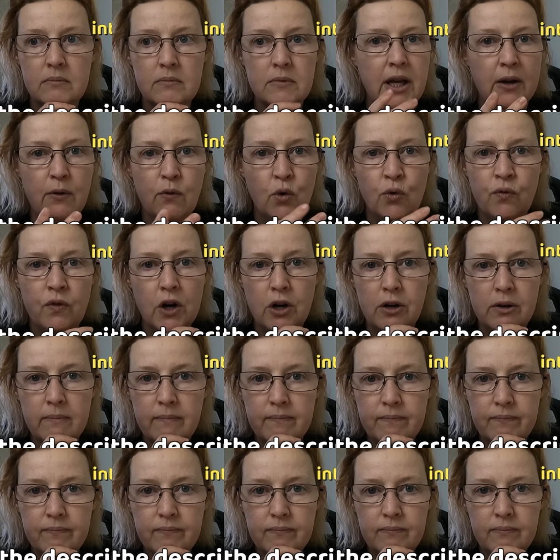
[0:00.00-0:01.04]
they're all right.
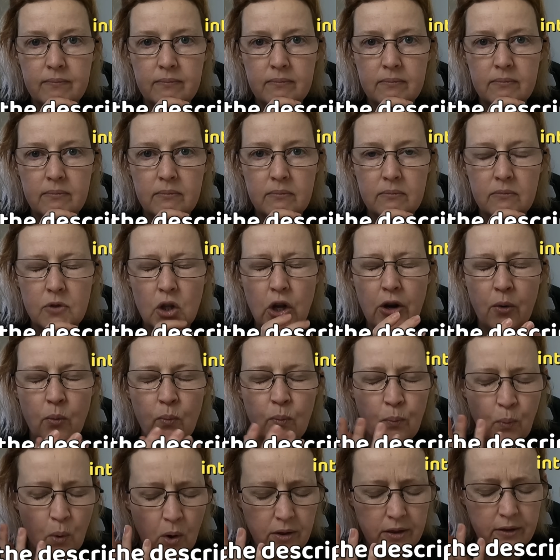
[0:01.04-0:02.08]
Like,
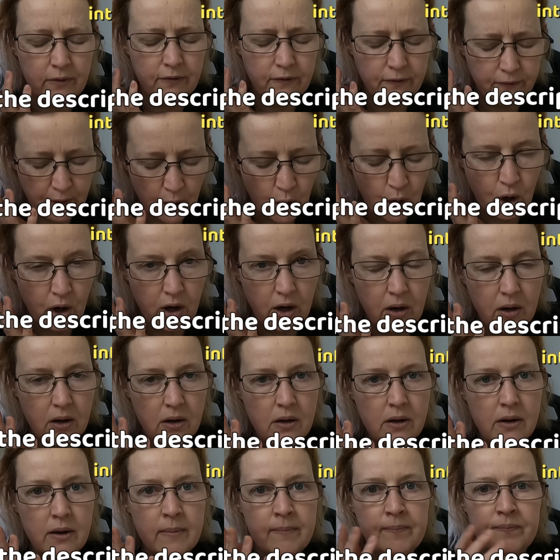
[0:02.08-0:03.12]
what the fuck?
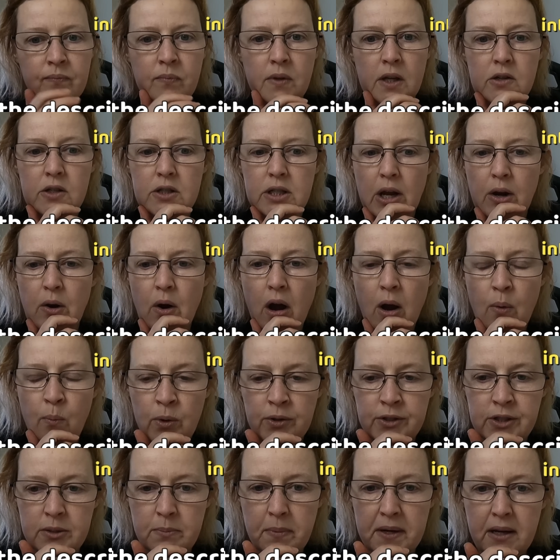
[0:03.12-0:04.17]
So I
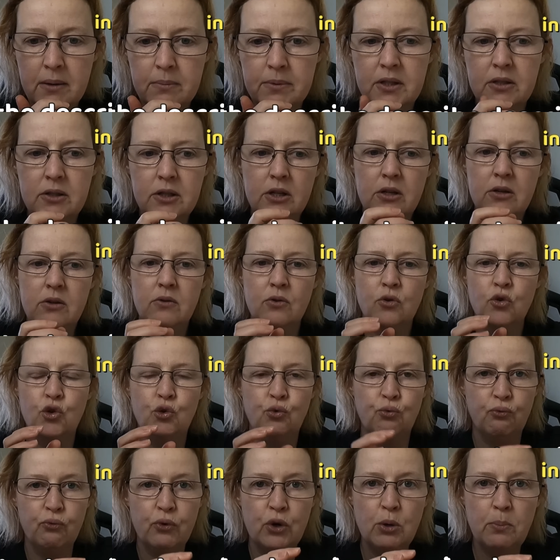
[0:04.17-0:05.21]
want to be able to do
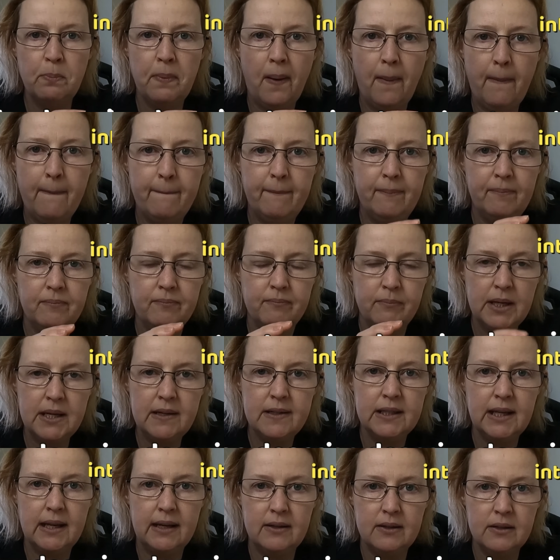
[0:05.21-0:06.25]
group
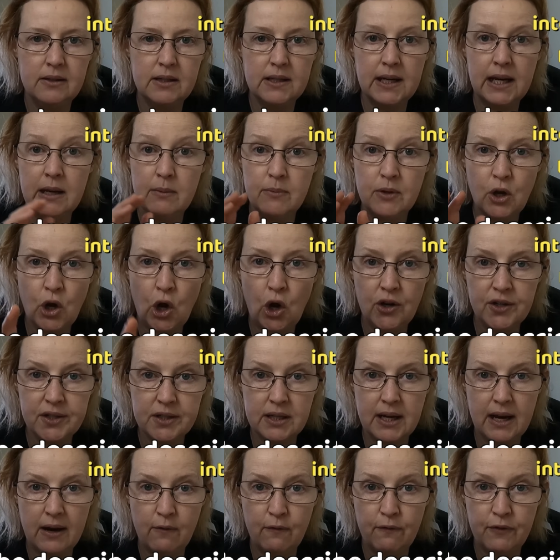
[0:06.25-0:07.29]
meetings to keep the
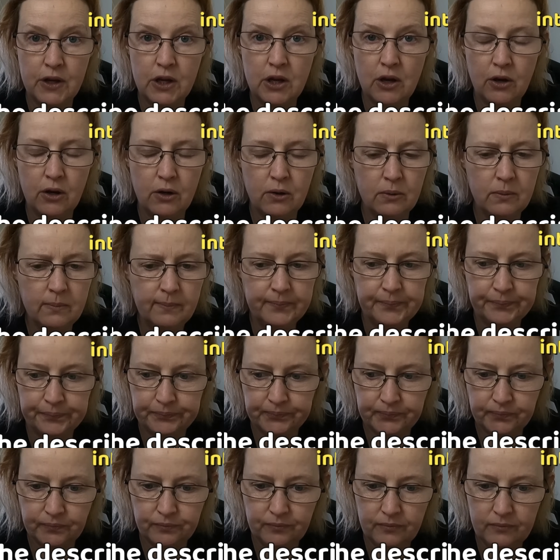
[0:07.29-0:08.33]
cost down for you,
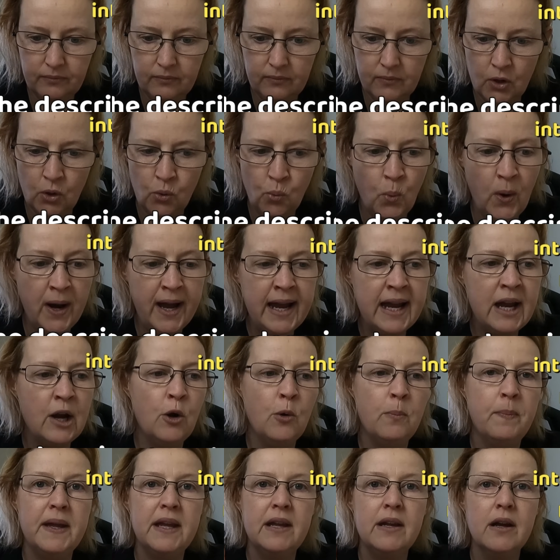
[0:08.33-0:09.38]
where it
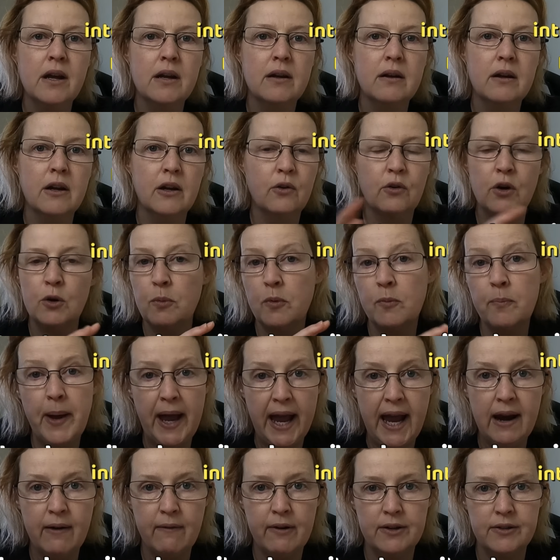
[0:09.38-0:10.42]
will be a group of
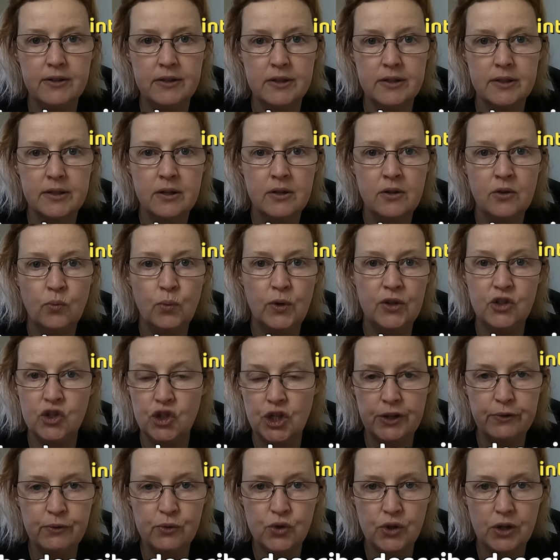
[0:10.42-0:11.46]
parents with
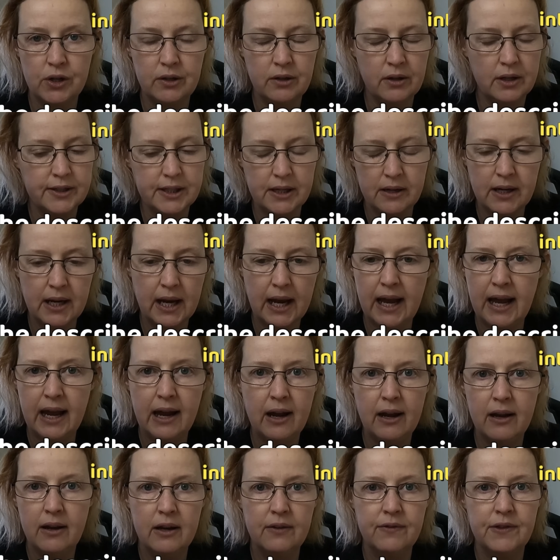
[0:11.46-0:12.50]
children. I don't
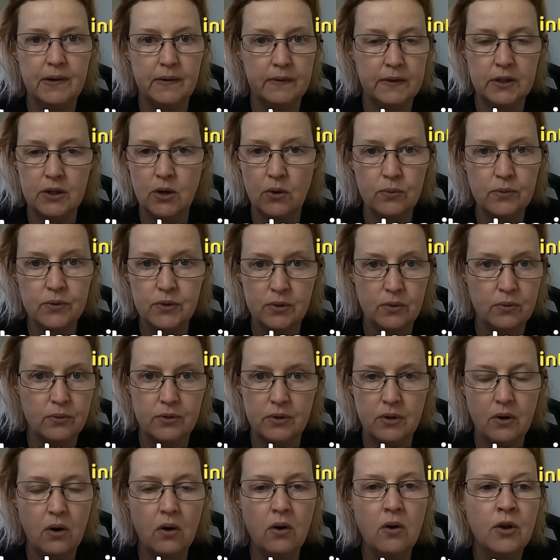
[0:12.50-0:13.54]
care if they're adults or
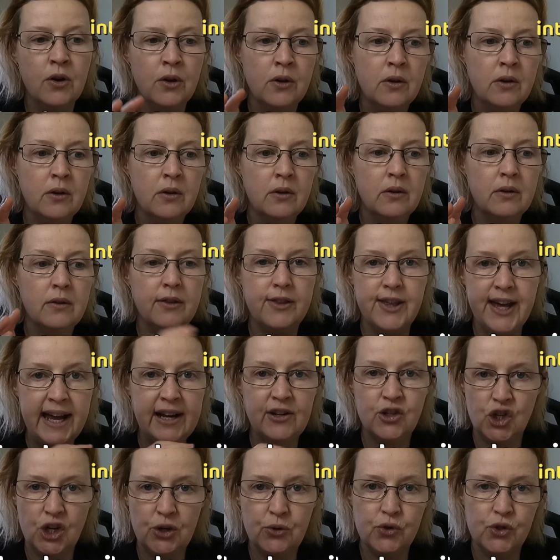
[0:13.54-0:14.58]
not.
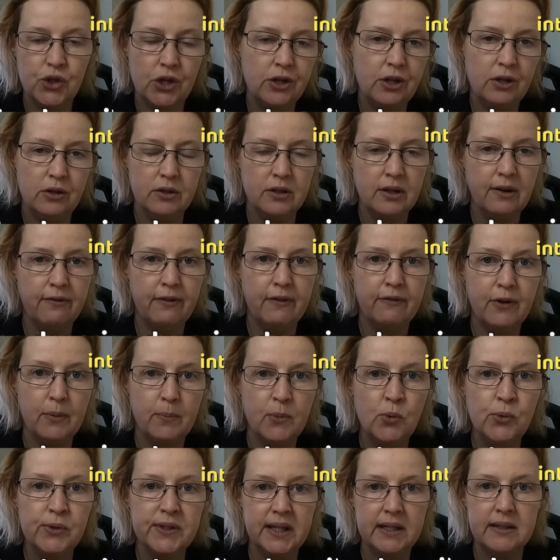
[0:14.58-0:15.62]
They're children who suffer from
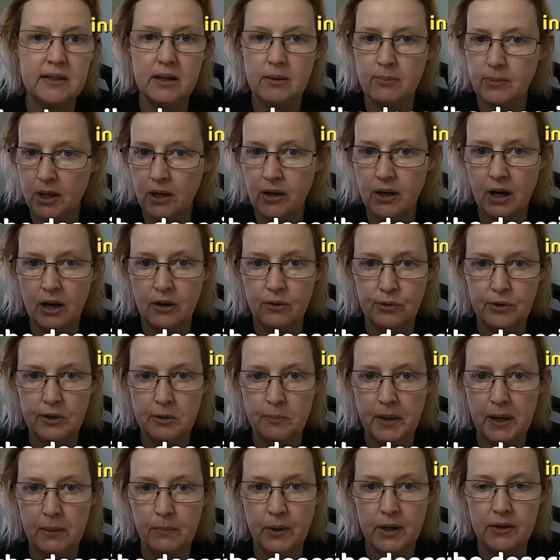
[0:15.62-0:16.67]
autism that are going through the
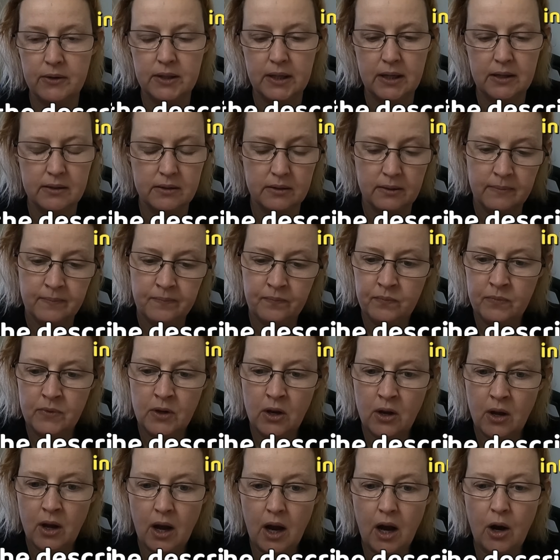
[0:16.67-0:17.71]
PIP process.
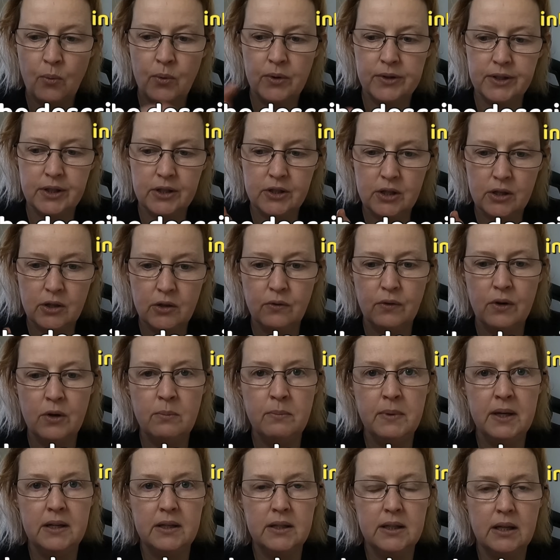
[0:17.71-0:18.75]
I want to do group
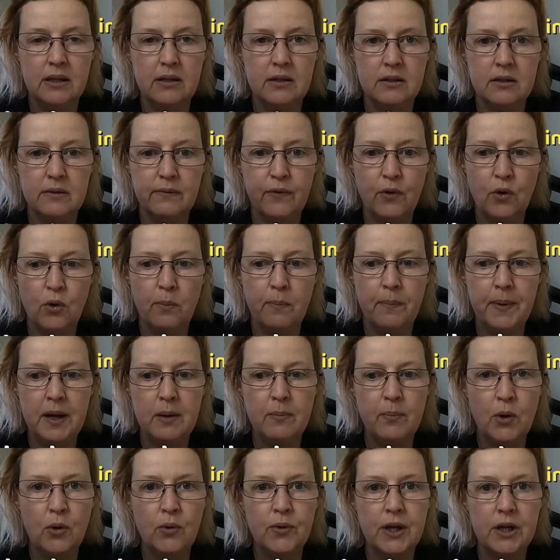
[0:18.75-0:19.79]
meetings for
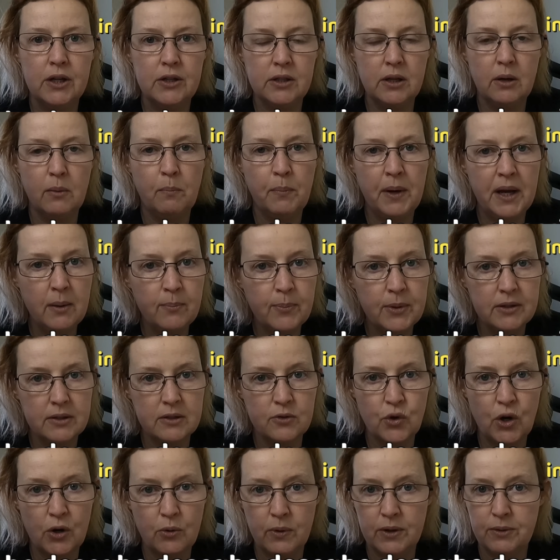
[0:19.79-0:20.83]
people that are doing PIP that
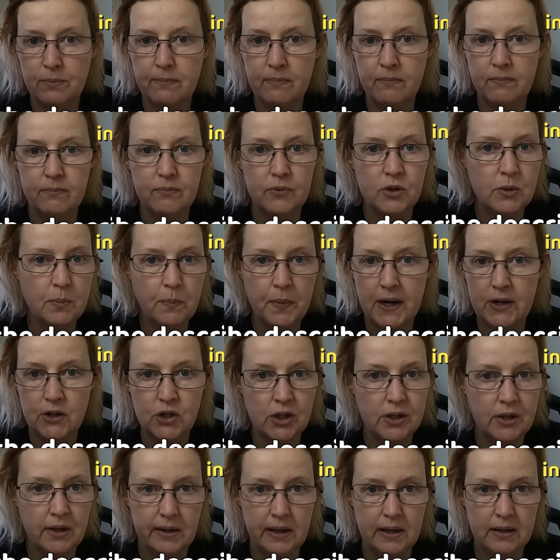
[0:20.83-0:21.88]
struggle with
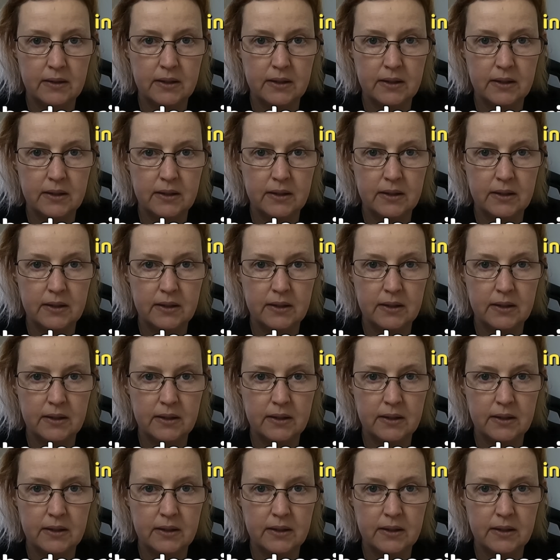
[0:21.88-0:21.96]
depression and